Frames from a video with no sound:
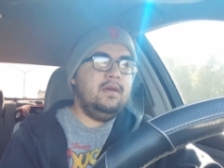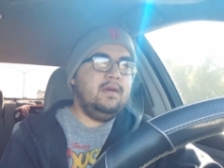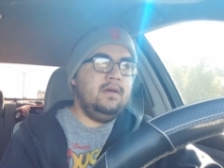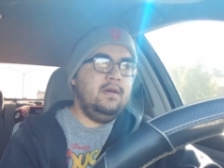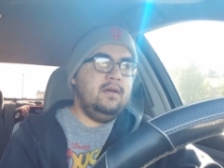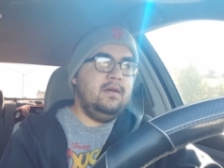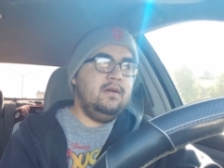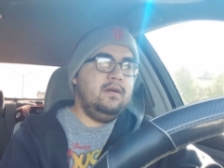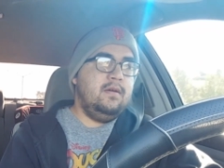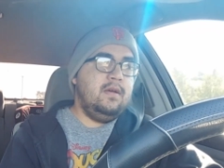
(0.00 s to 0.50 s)

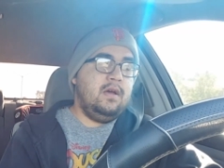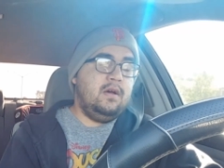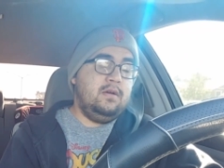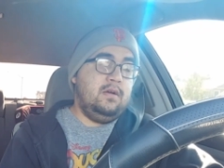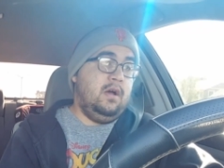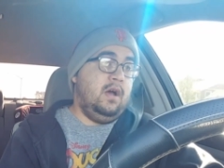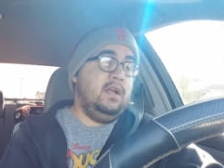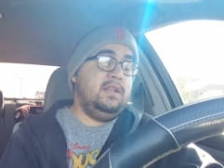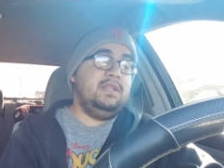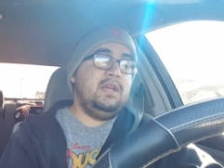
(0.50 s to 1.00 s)

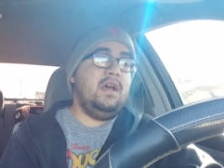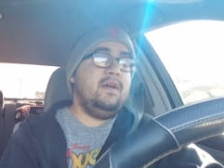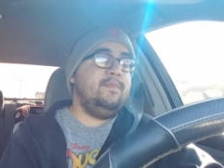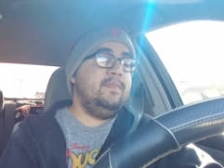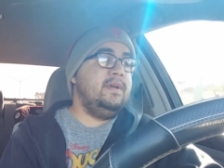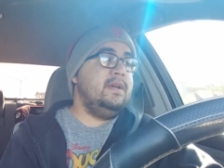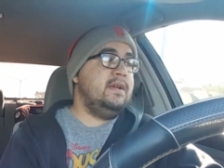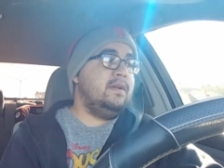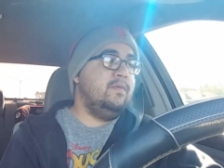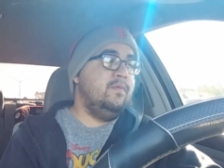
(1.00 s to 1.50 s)
Uh, Hot
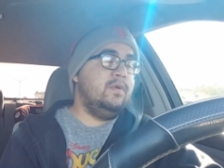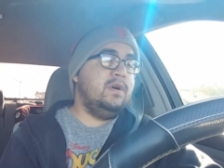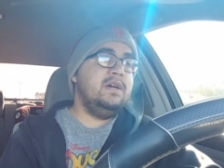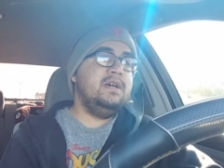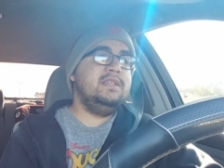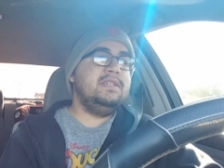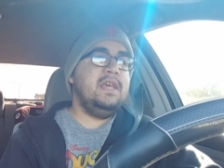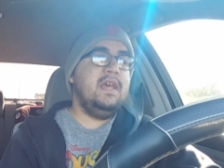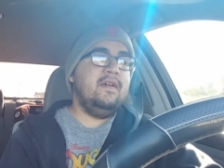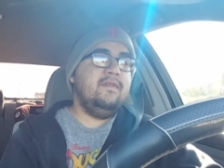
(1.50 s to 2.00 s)
Topic
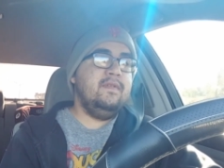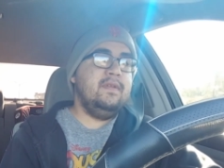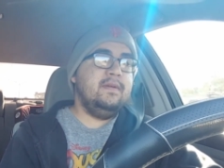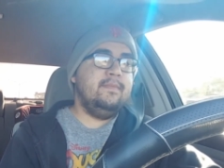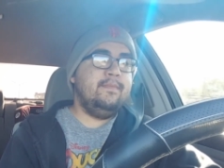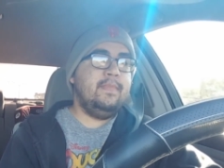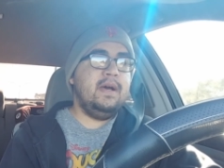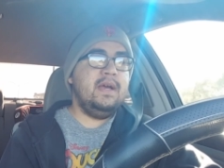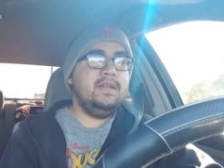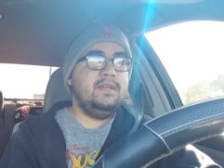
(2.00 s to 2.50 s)
was having to
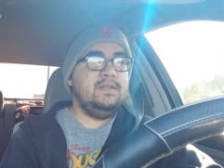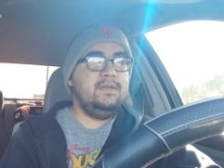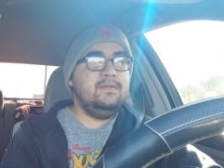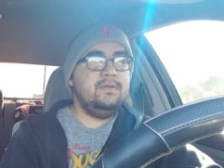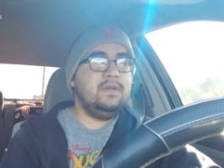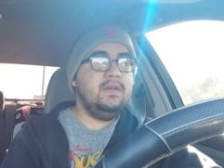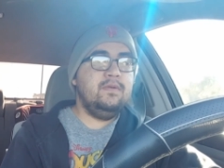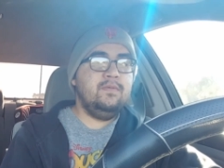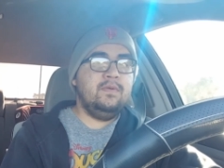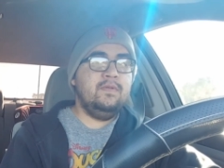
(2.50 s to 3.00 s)
buy two,
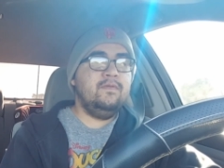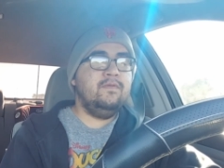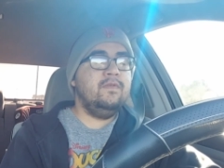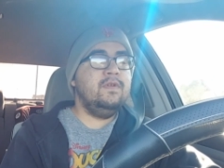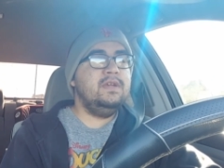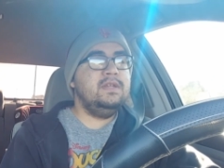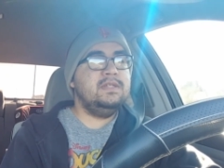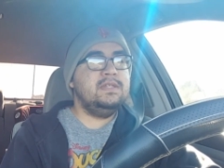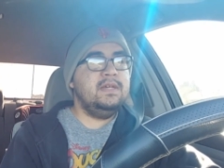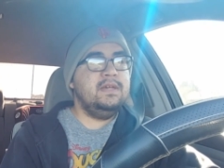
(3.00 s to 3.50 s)
get one
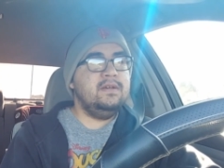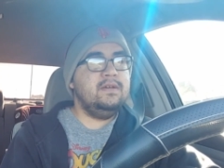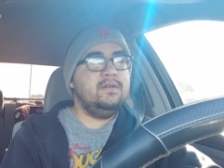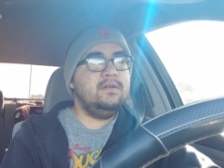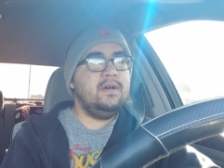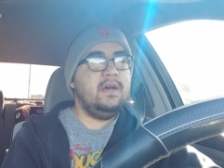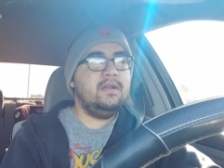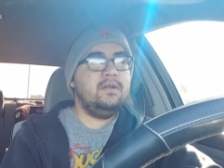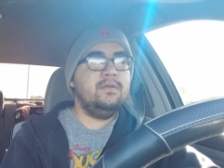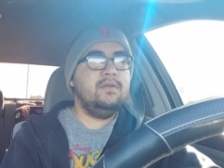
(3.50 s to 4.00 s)
free
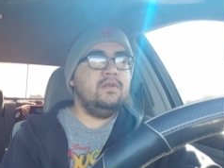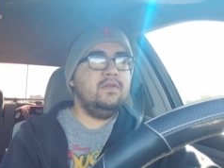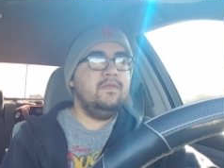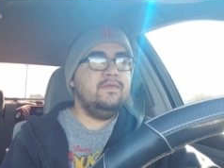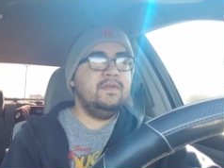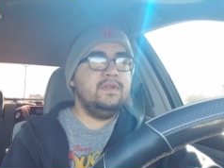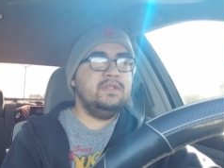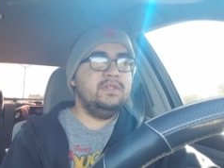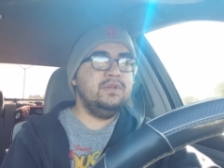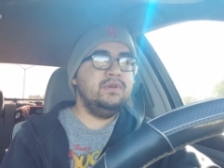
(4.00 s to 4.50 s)
sale. I don't know
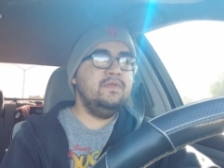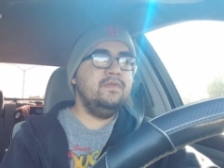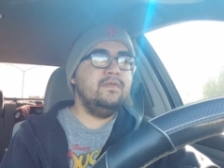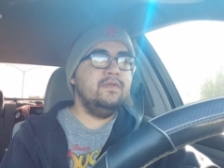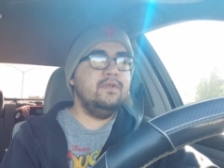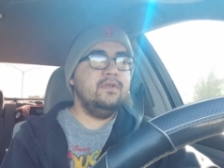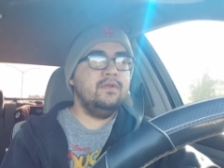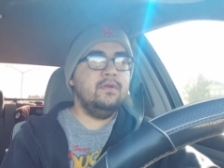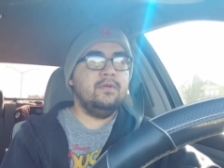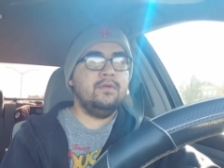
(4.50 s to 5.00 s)
if it's
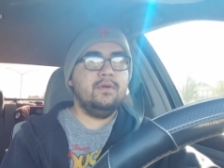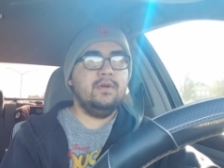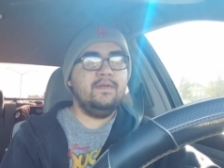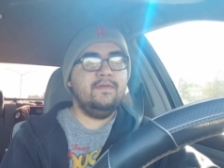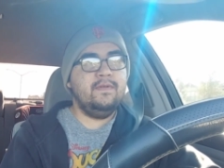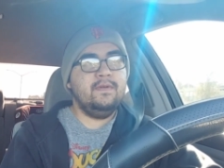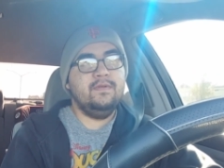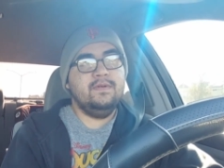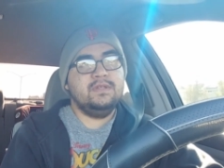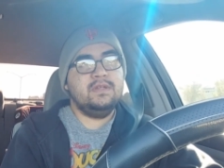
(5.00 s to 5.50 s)
over or
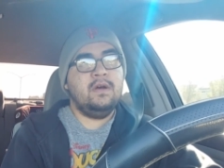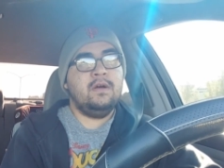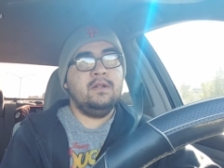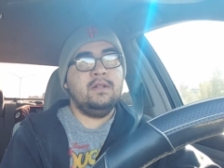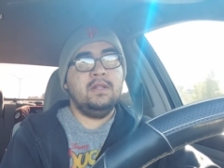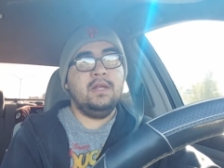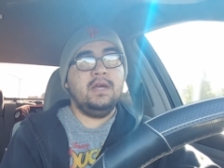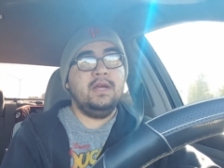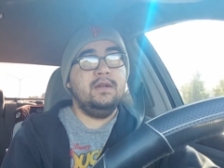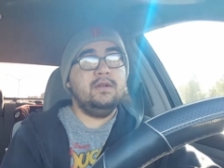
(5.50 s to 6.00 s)
if it was
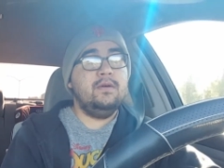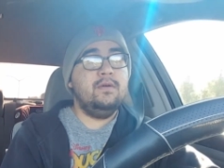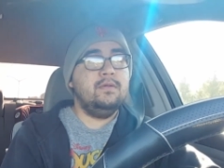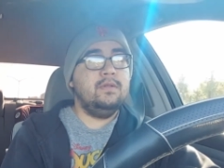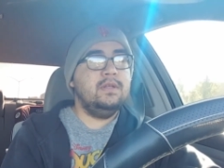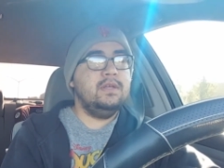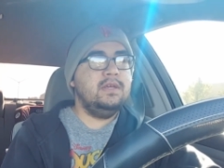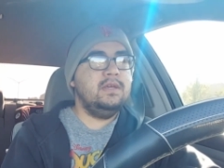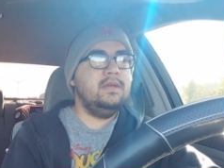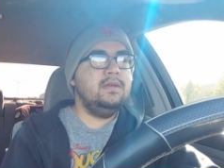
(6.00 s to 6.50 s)
online
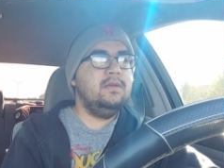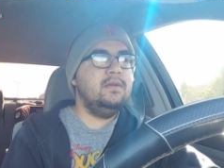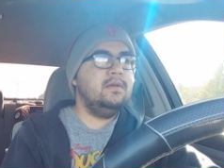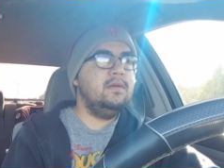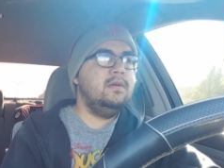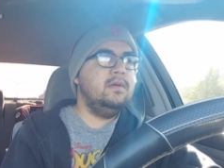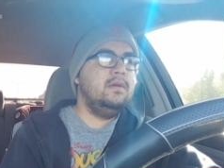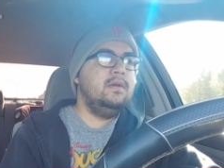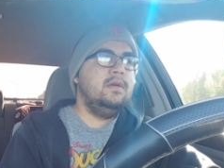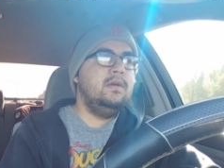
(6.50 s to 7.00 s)
only.
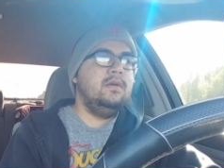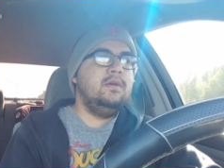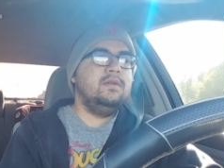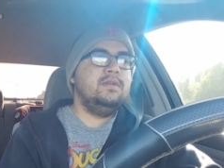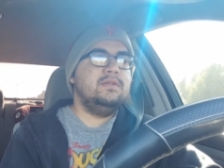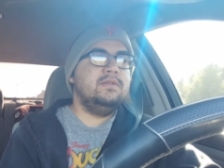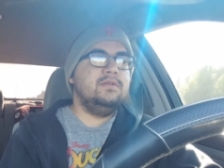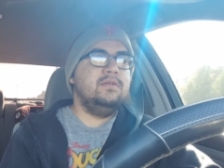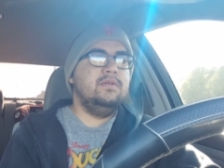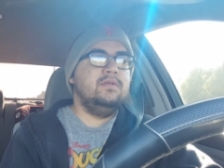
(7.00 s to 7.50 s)

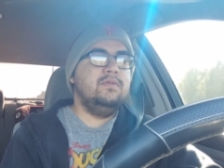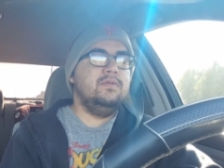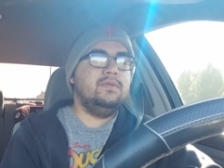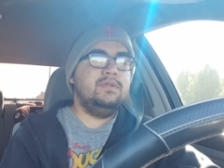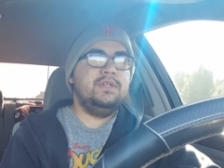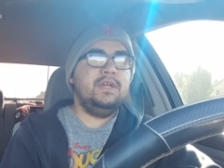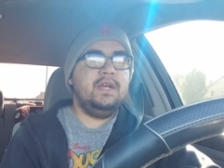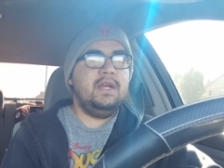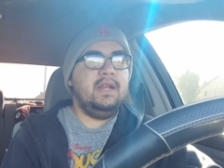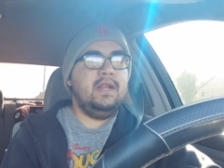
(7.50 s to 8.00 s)
So
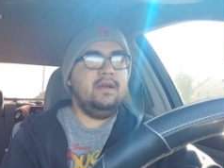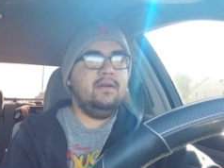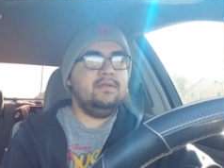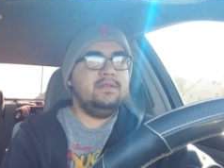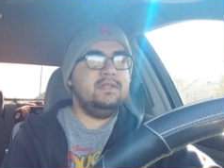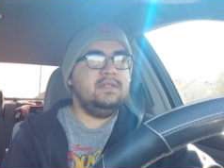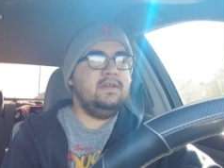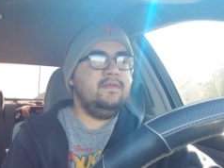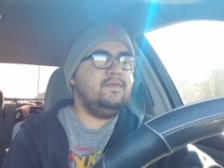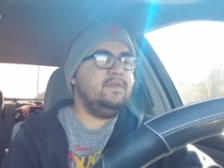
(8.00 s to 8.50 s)
we'll check it
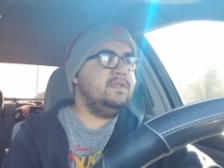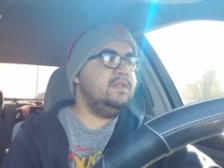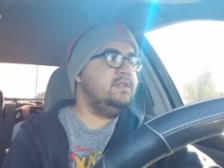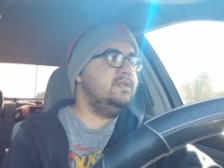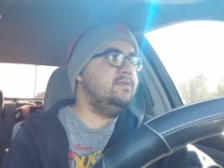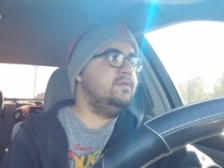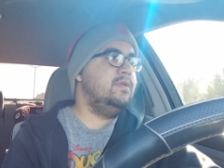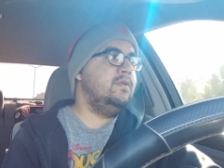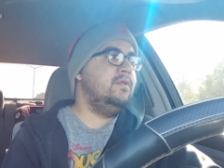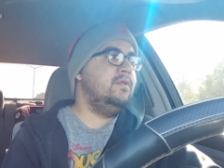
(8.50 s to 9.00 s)
out, see if it's still